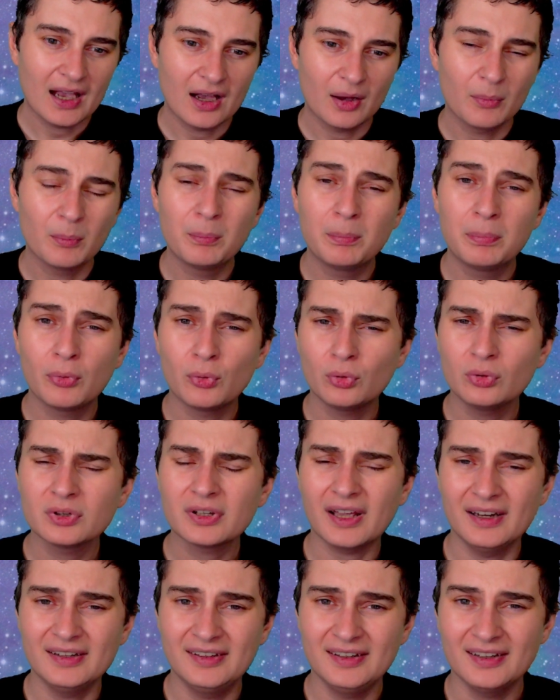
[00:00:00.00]
Bold
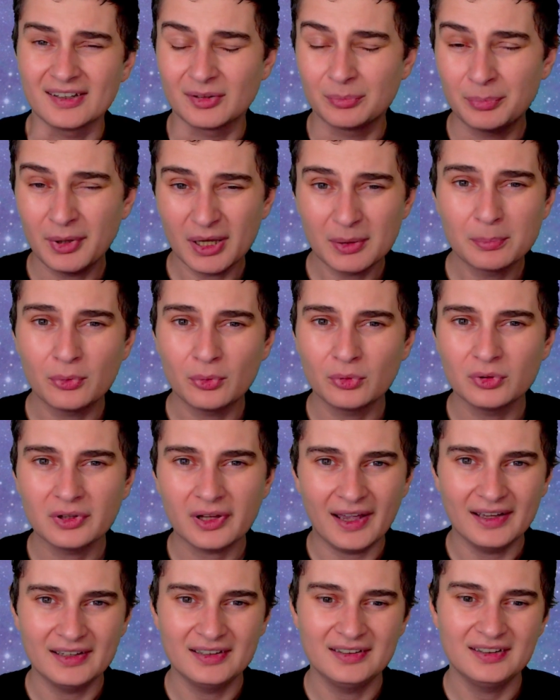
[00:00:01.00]
ideas, big bold
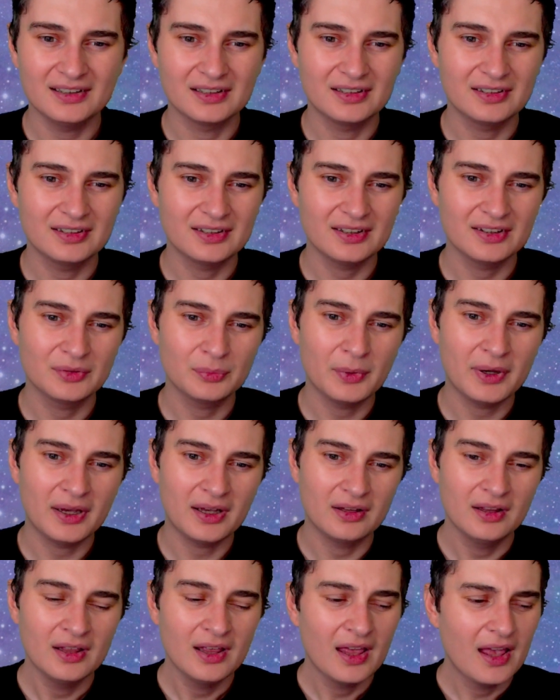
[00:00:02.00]
ideas as
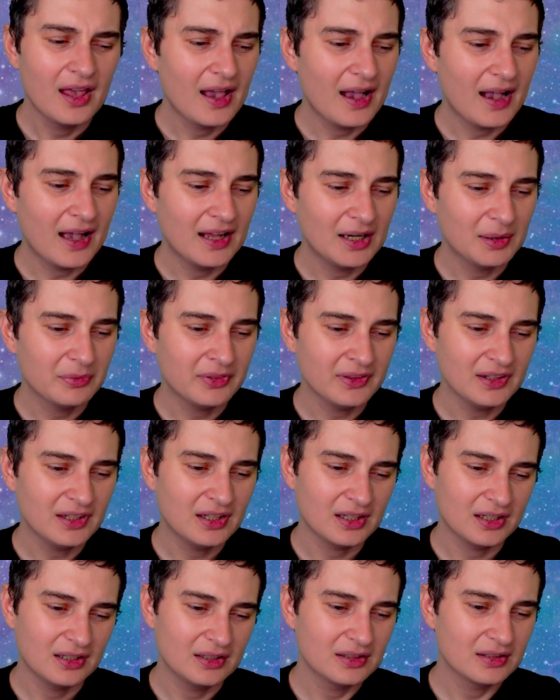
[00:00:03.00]
well. And I'm
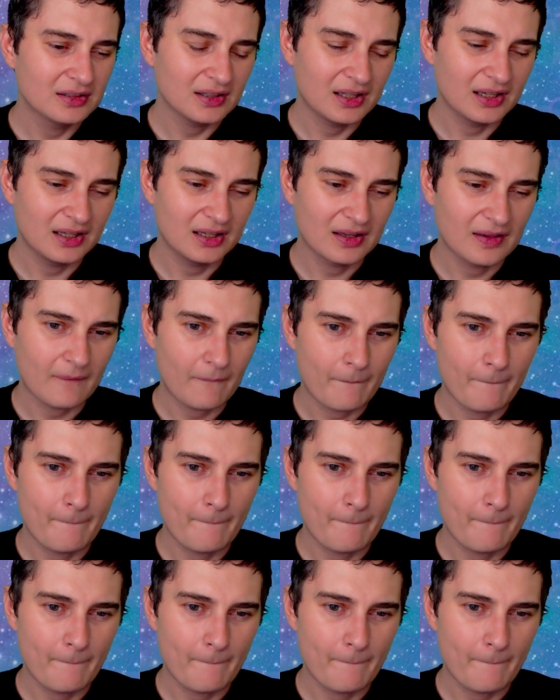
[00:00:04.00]
thinking, like,